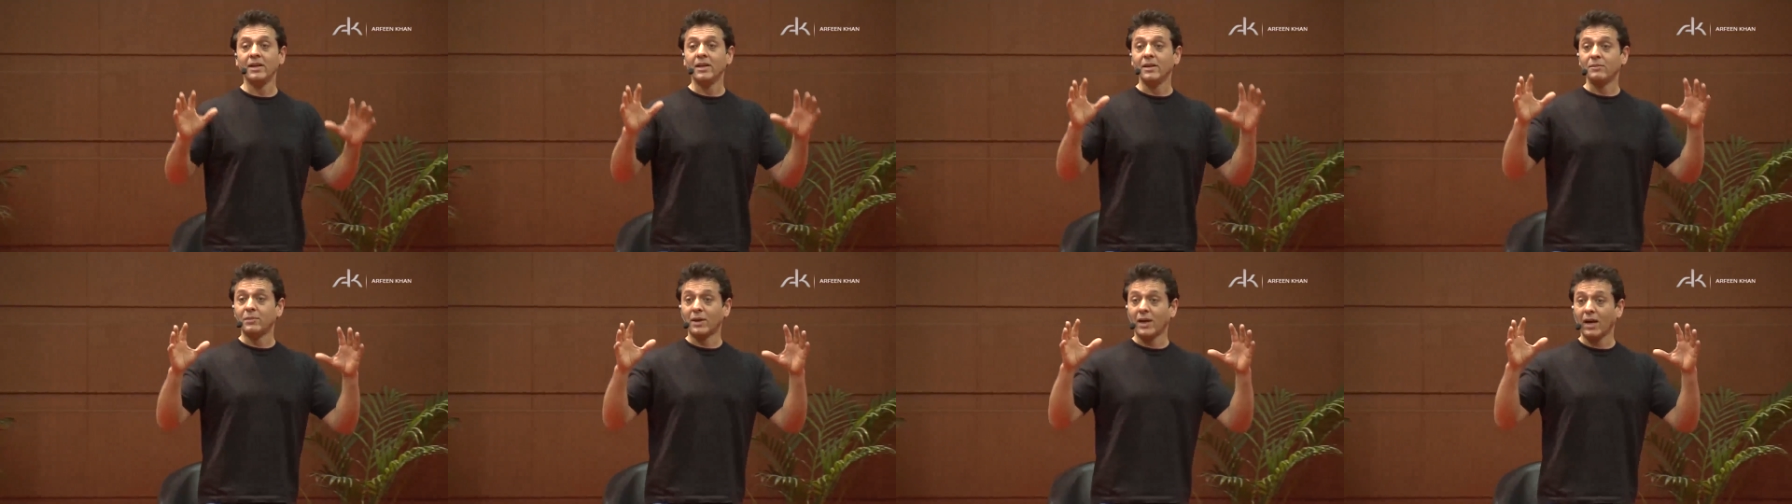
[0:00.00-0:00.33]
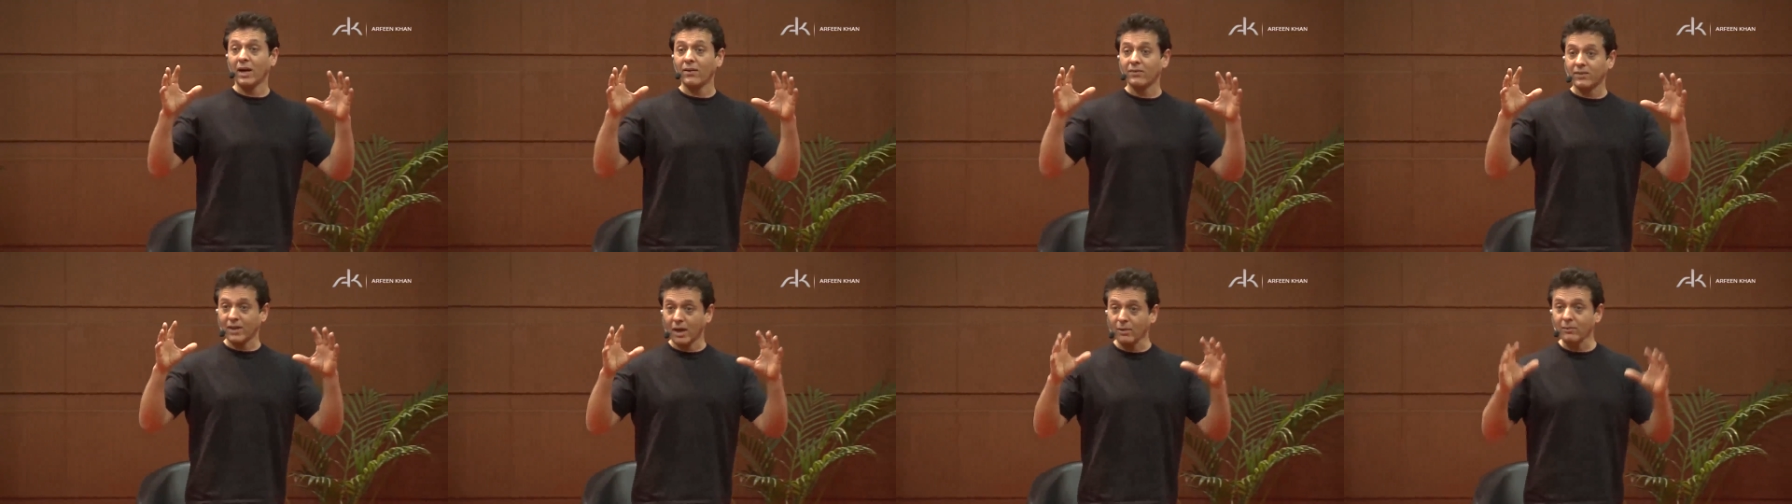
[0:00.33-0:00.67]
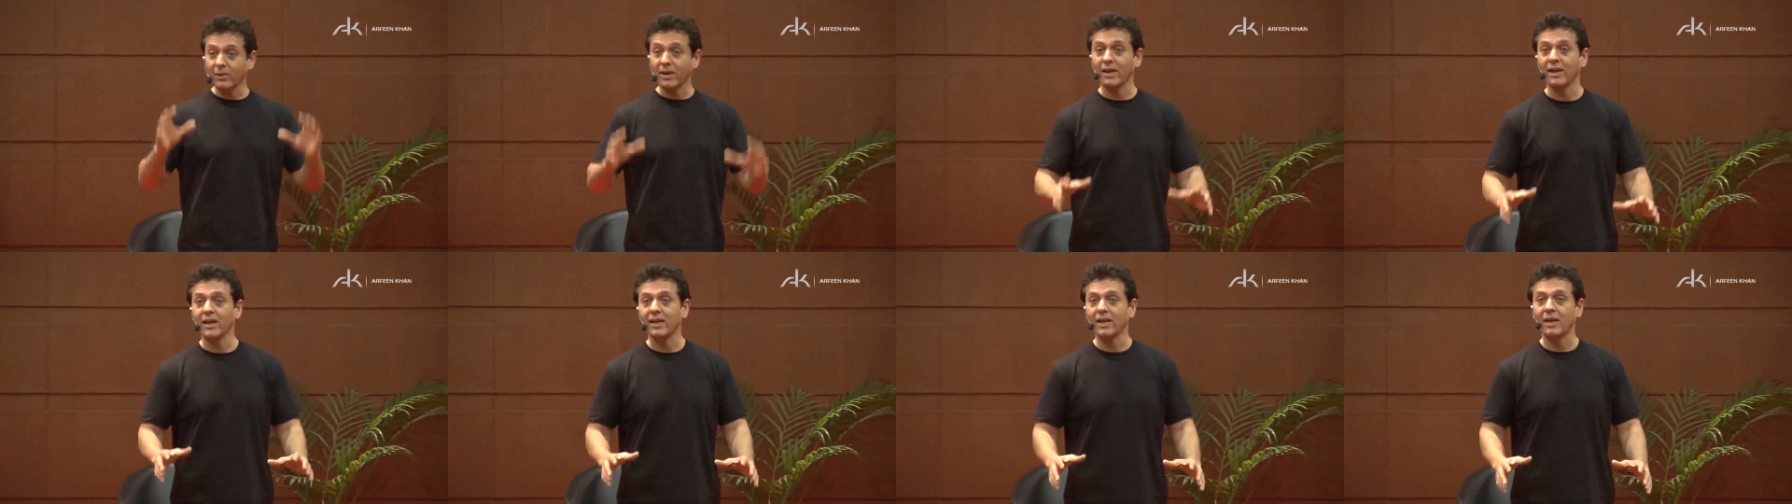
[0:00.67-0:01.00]
But I've come
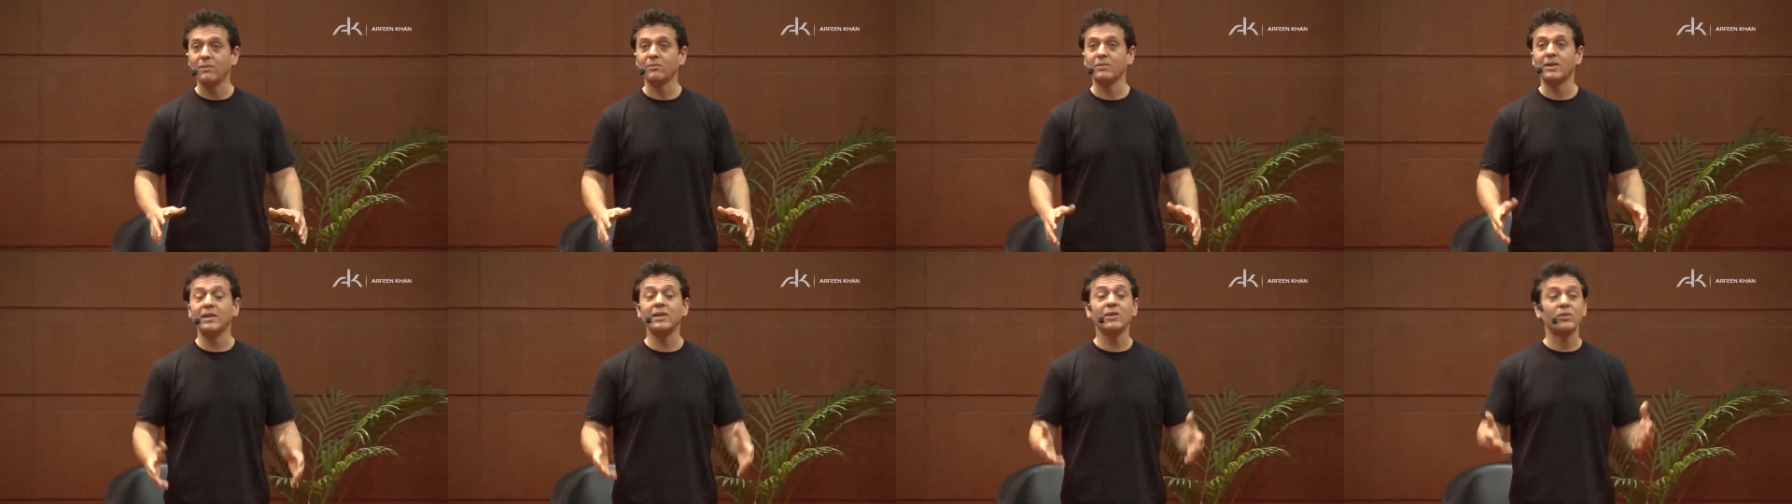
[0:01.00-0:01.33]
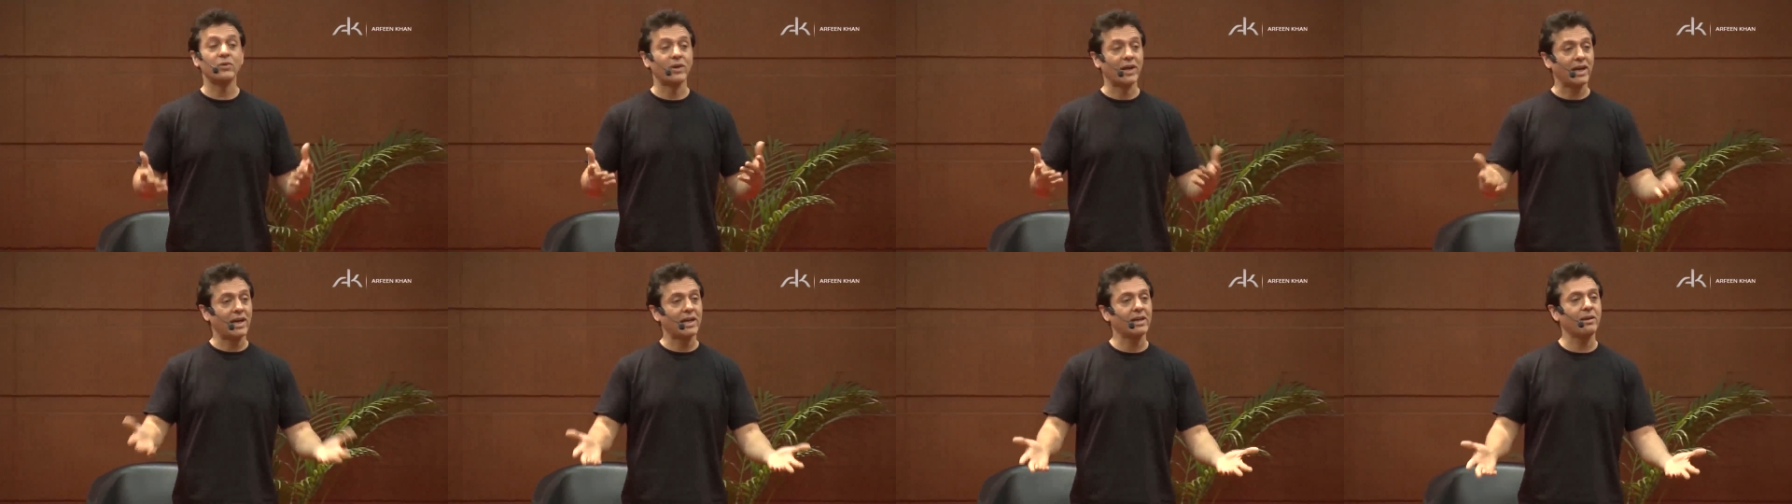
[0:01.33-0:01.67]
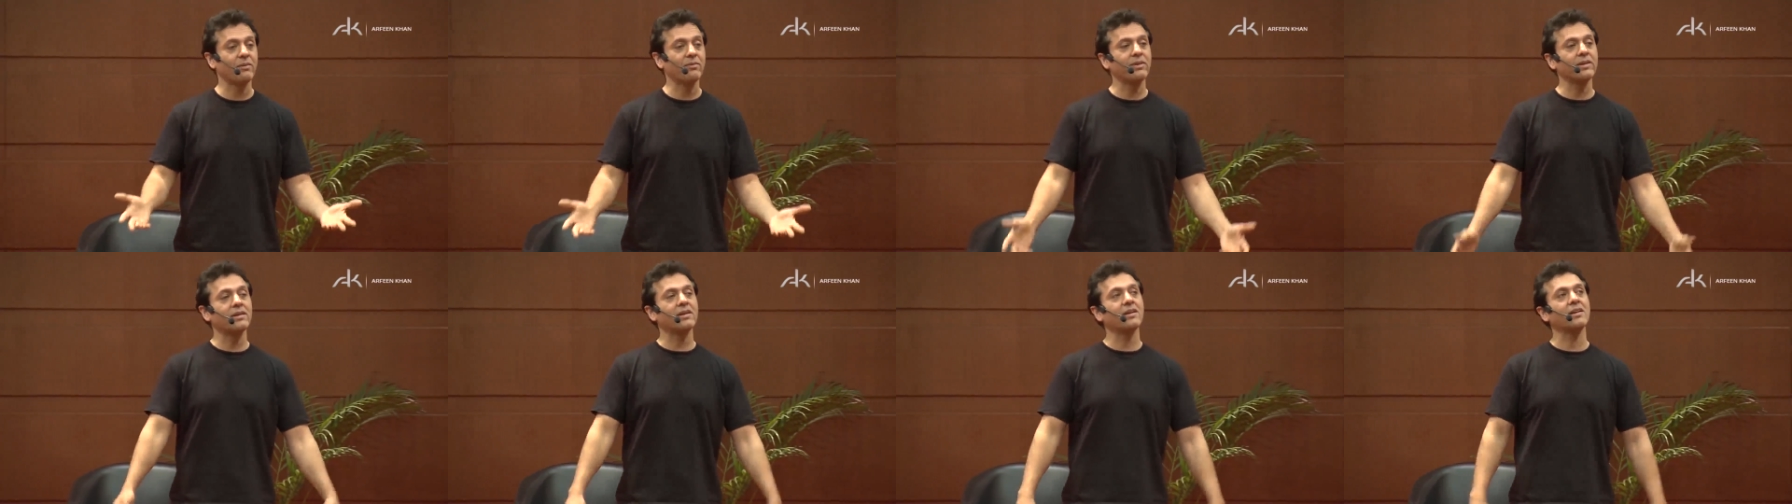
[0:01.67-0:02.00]
here and I'm in the rain.
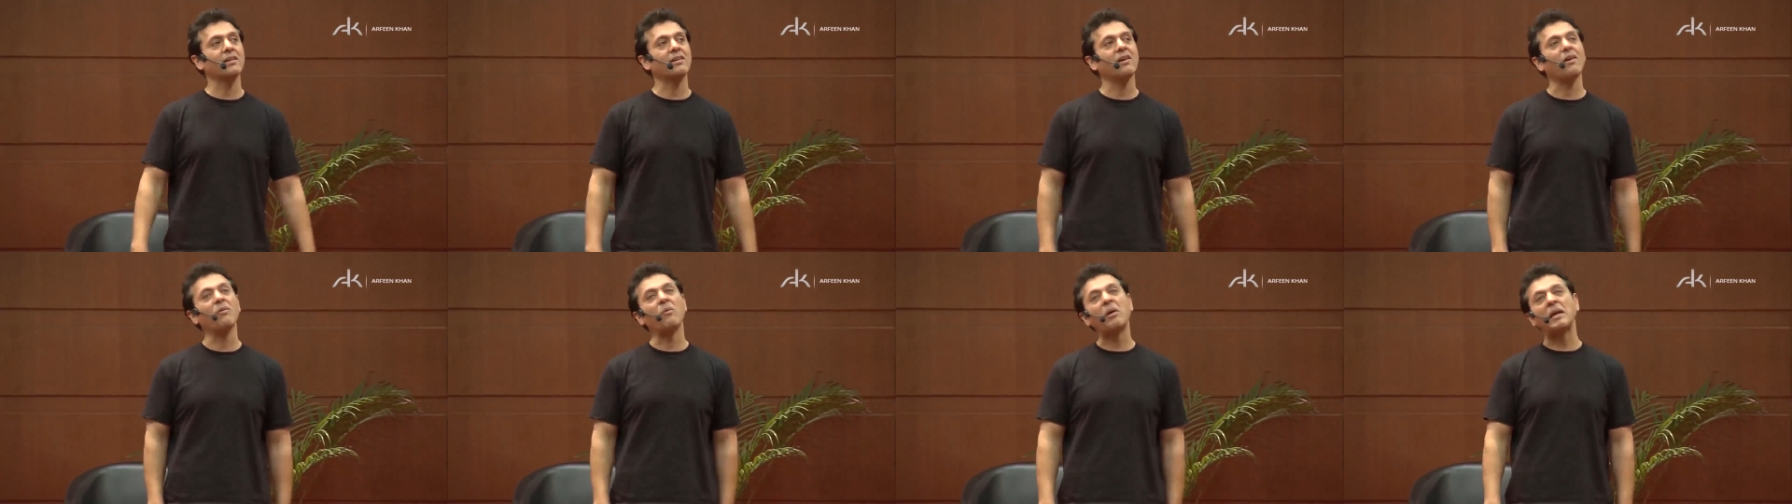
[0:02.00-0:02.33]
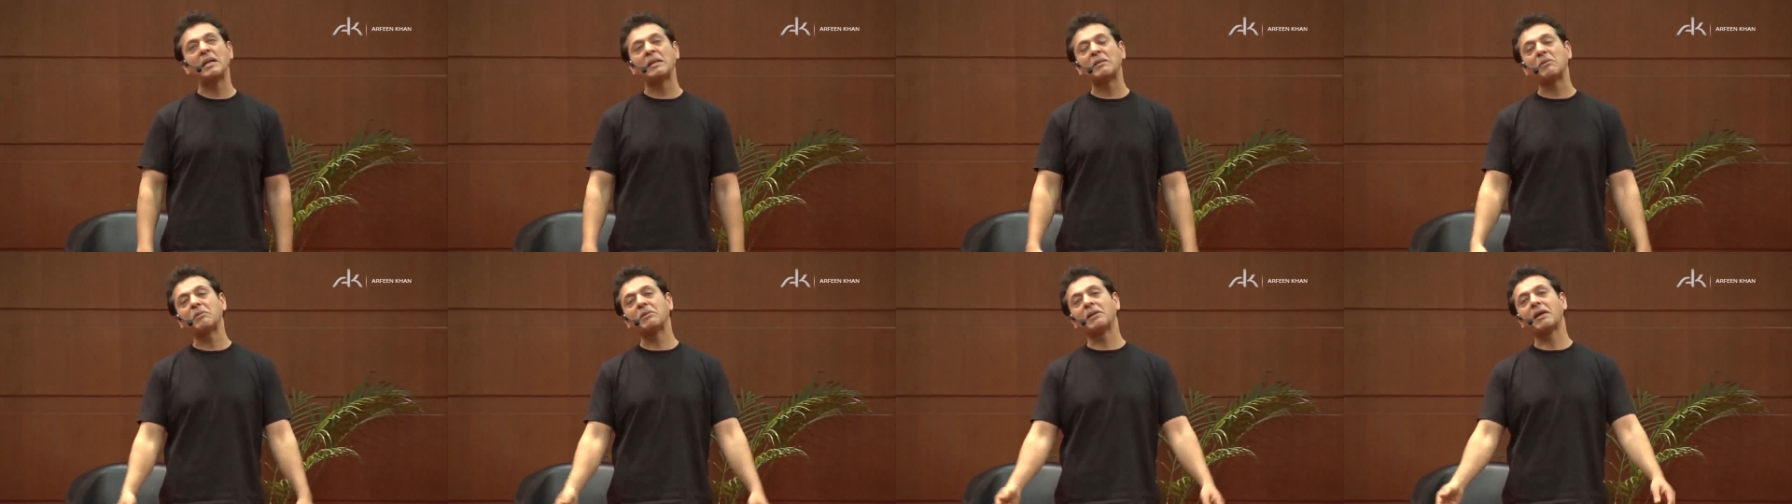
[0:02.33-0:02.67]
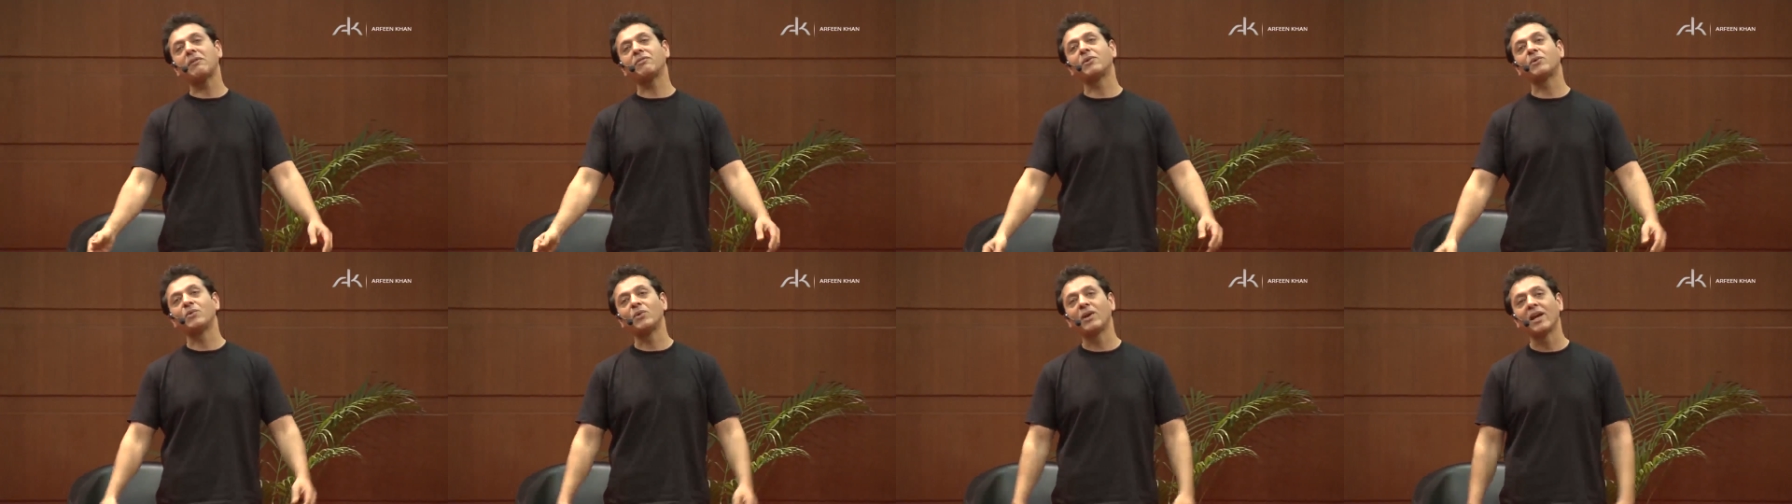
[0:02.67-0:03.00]
I'm thinking, God, why does it
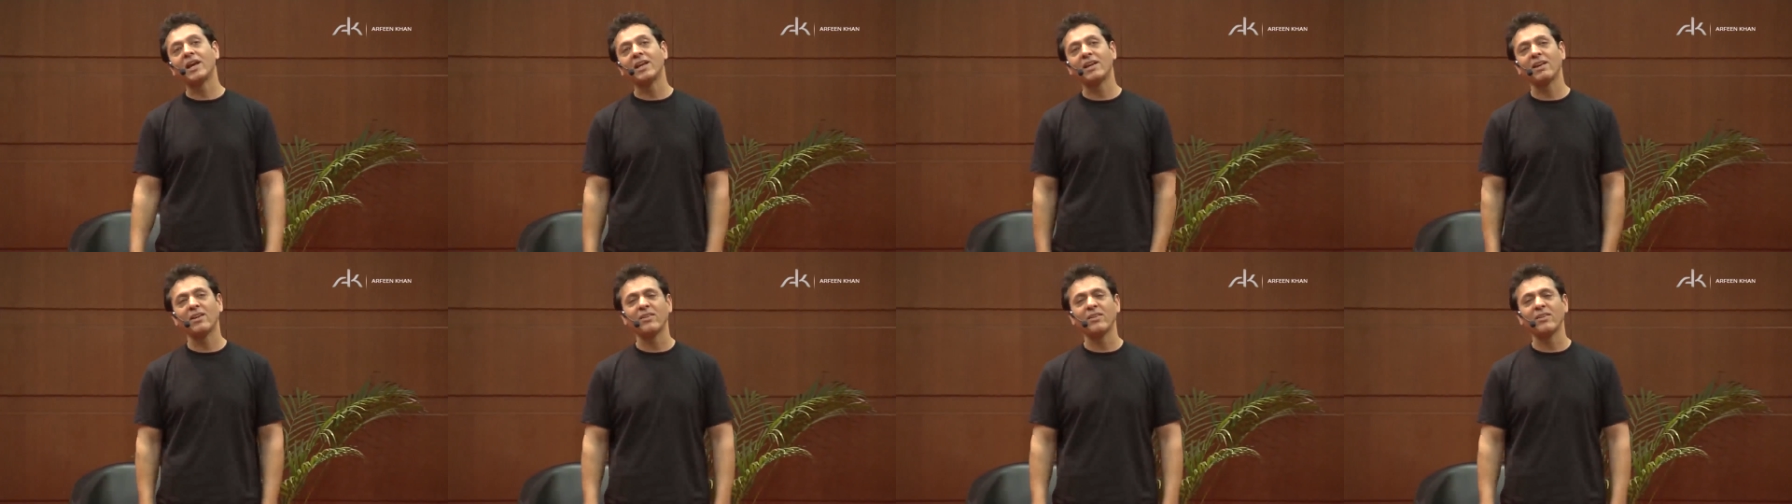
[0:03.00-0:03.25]
have to rain?